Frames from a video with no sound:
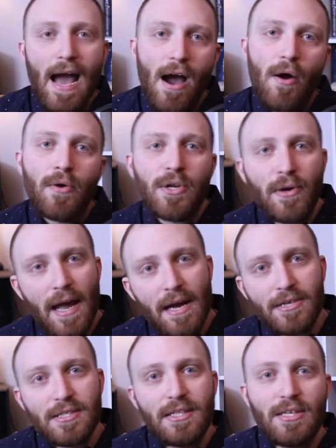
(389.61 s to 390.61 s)
how
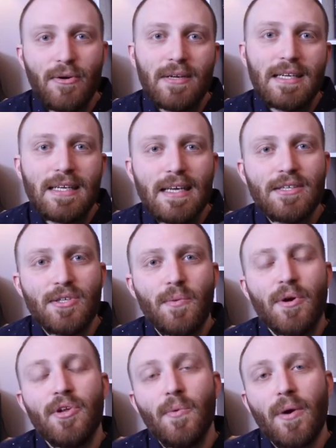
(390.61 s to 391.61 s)
you're actually going to
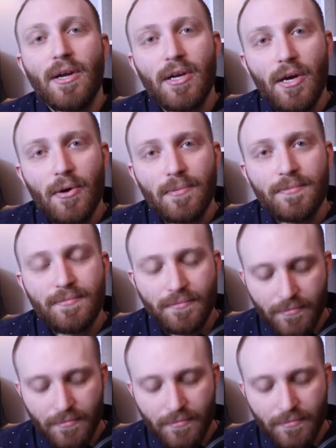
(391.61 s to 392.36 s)
get to where you want to go.